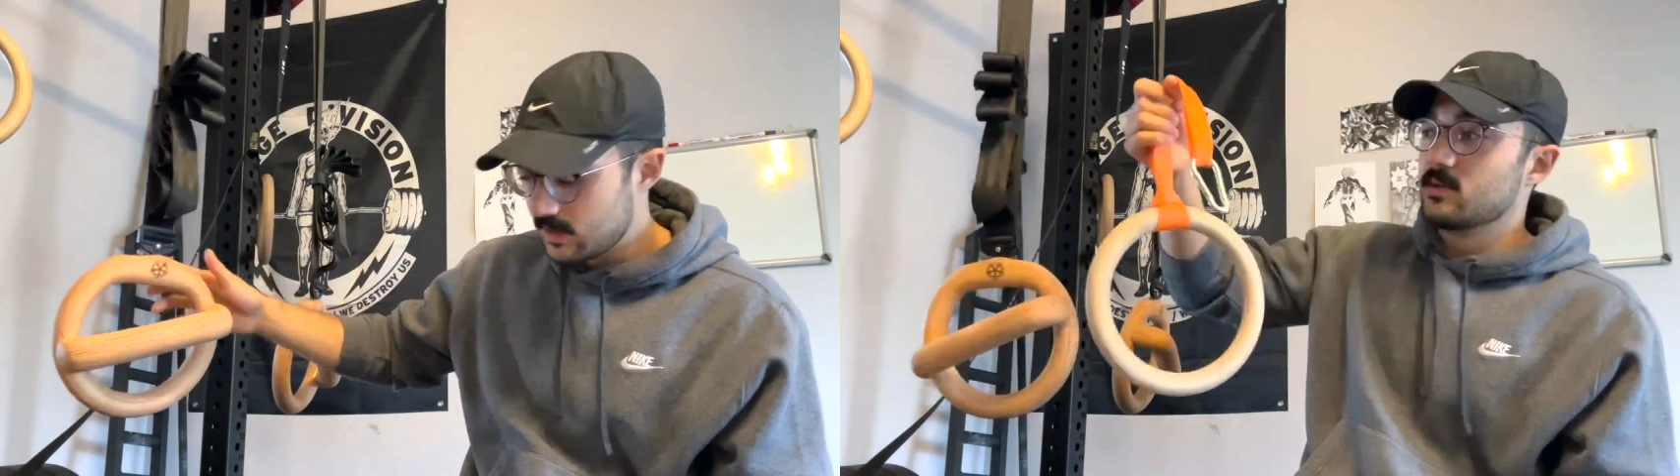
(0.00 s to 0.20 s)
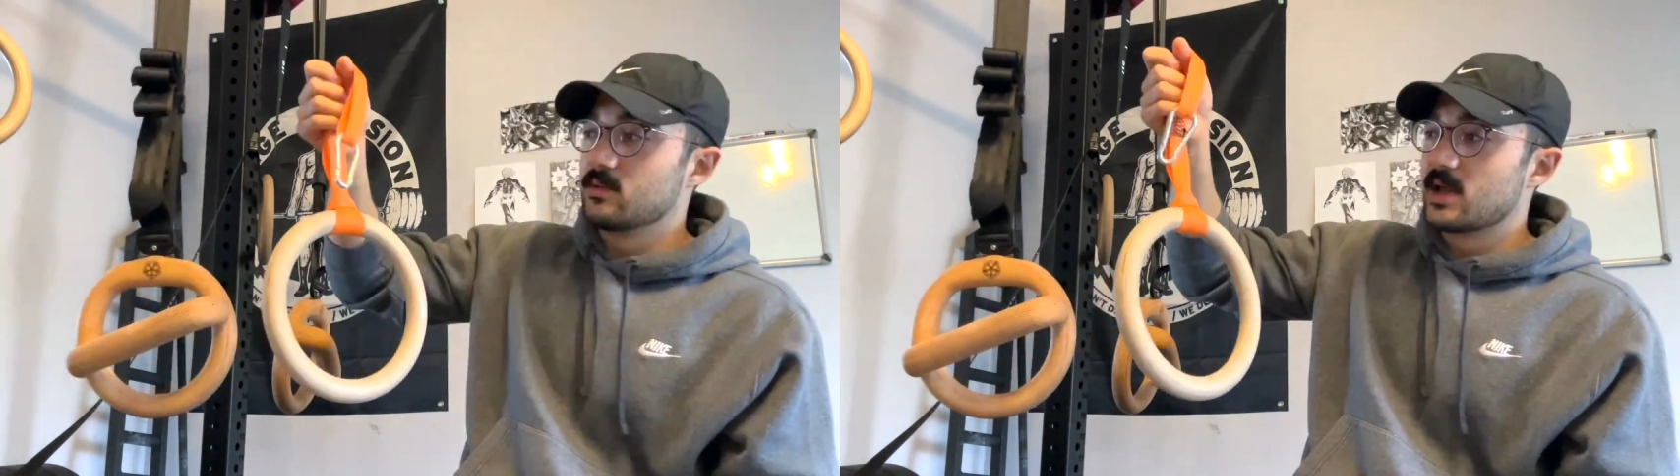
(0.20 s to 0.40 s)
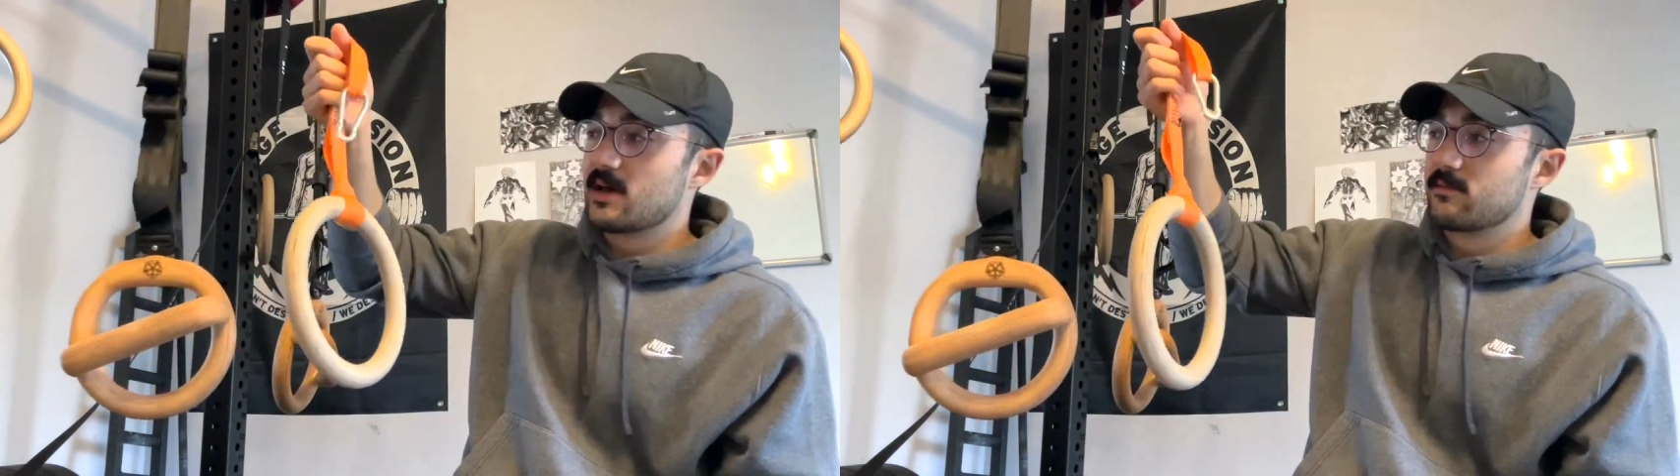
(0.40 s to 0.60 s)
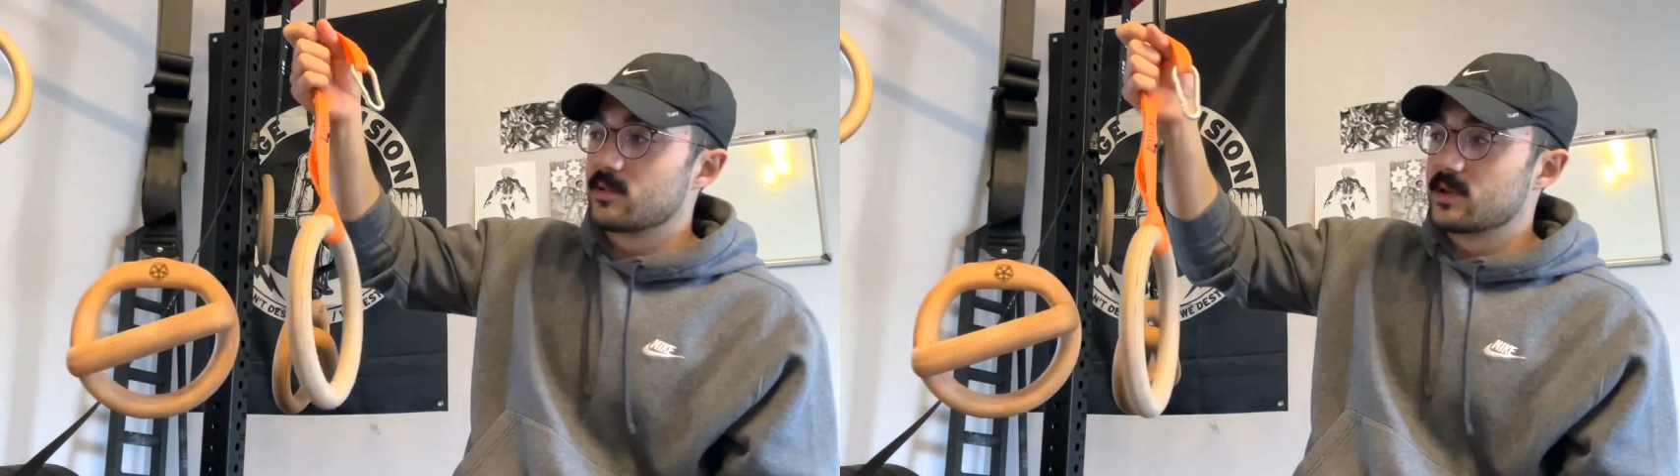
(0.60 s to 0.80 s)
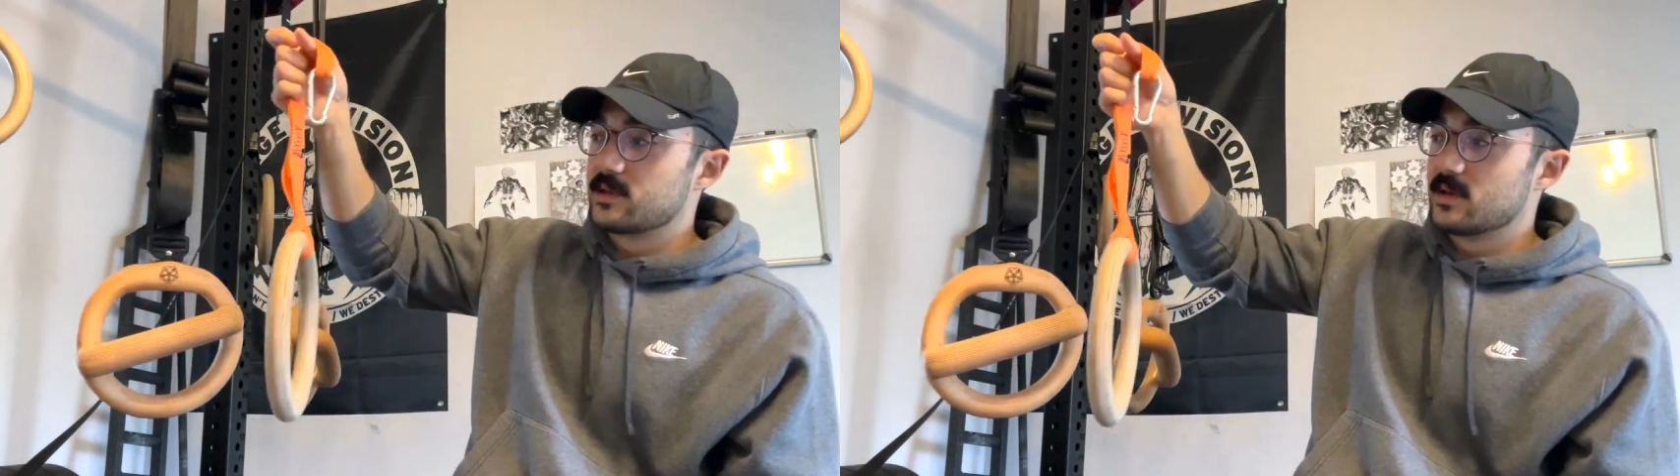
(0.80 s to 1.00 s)
you would have
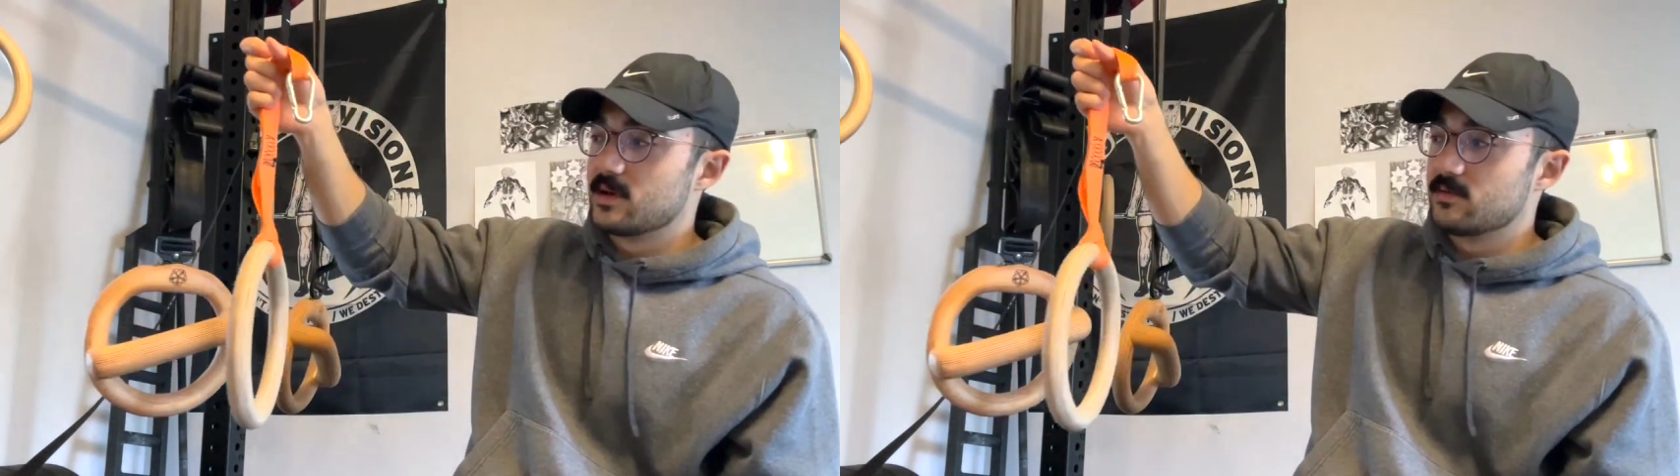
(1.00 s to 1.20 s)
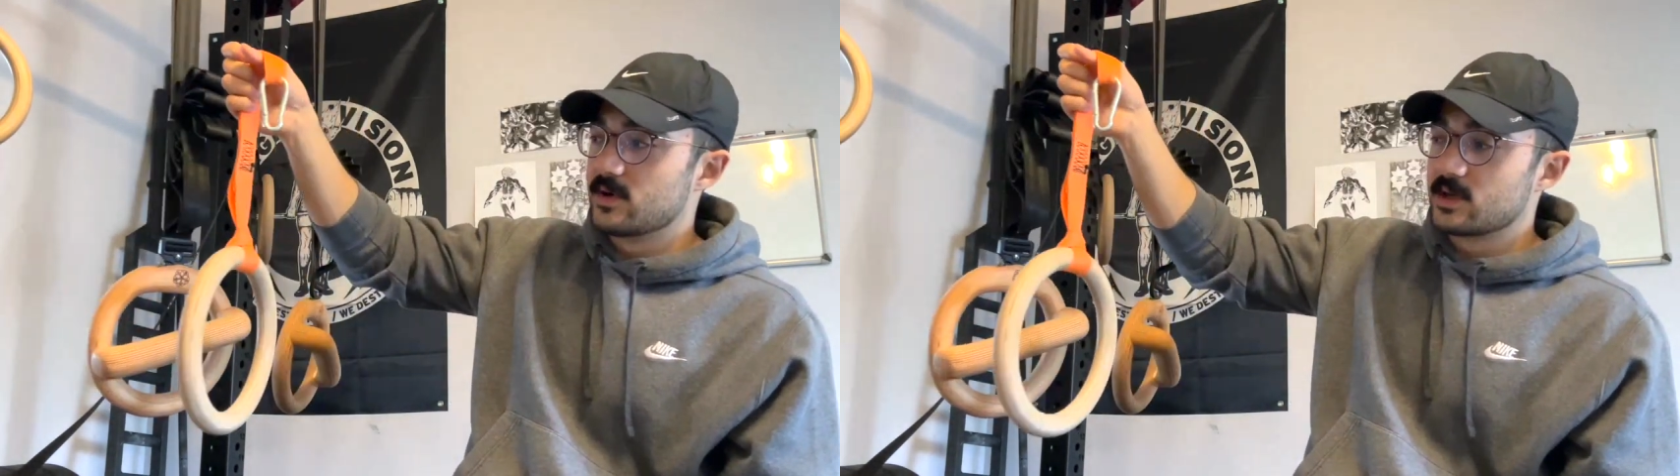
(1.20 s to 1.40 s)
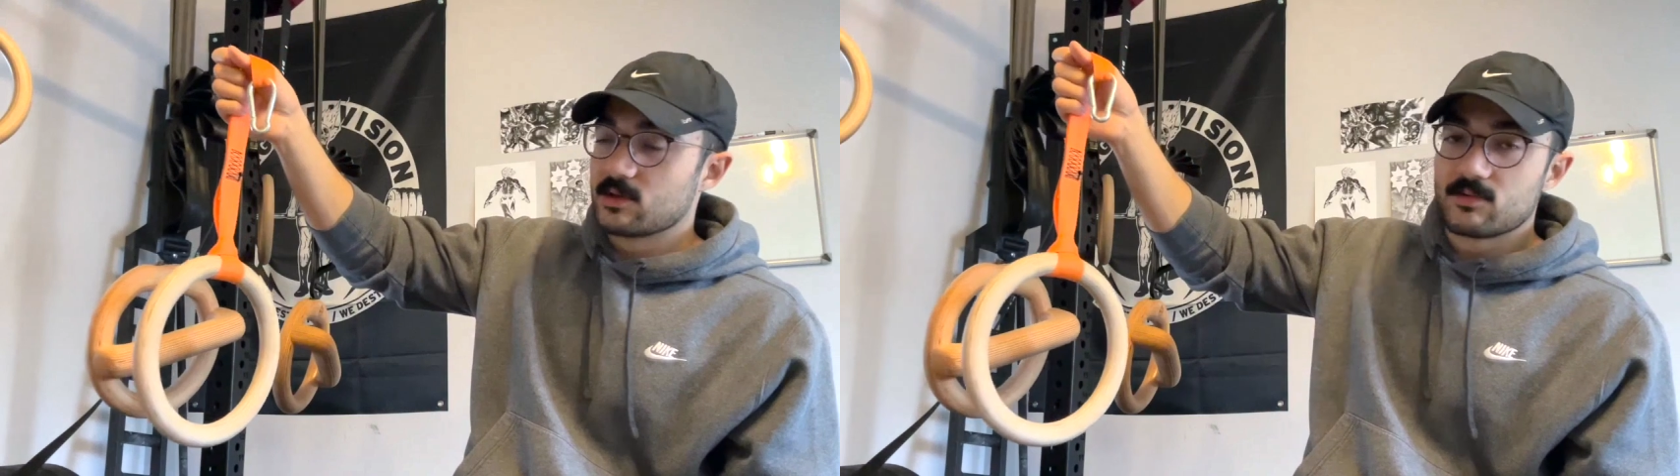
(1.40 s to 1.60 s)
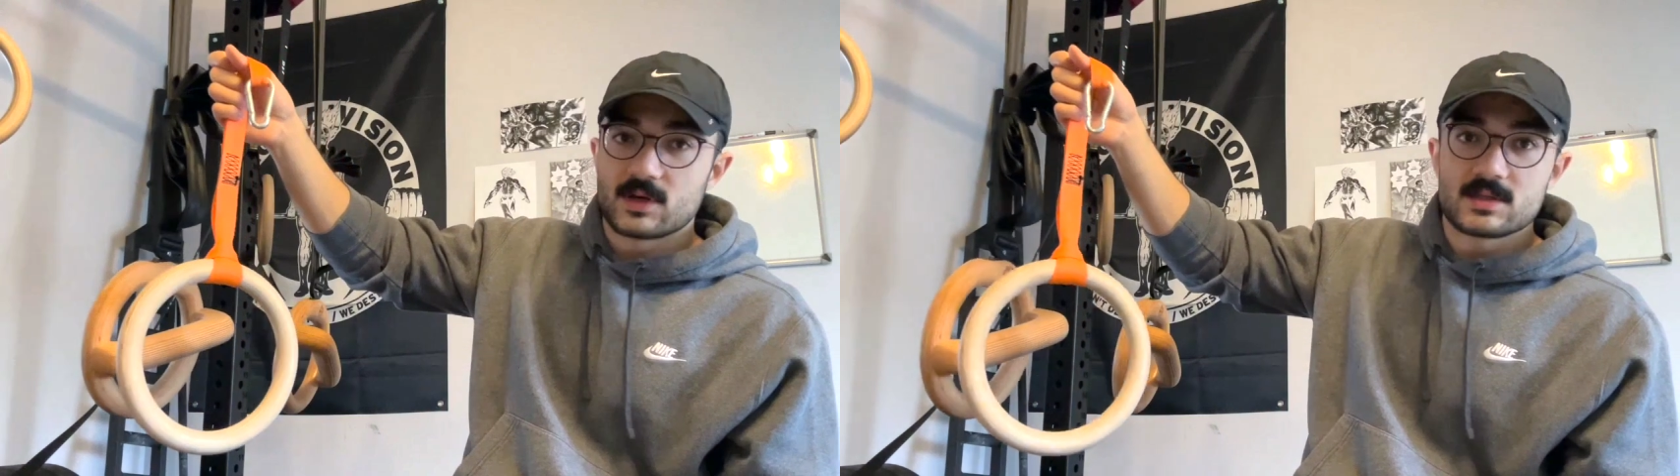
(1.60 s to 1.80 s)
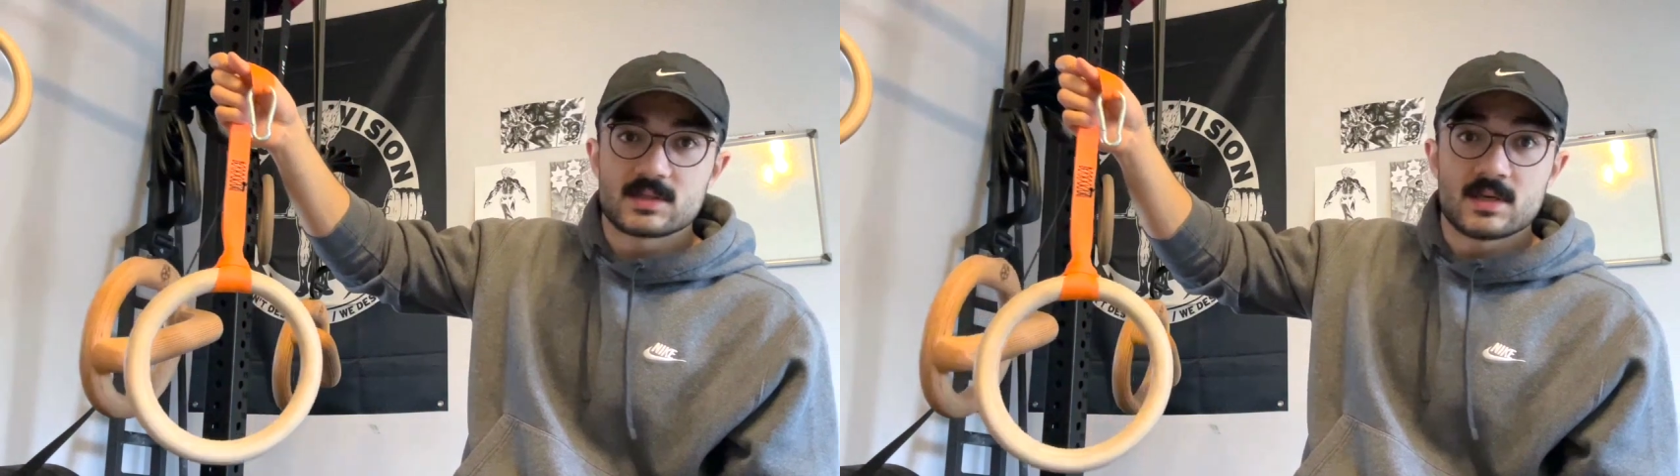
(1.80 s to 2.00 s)
with regular rings.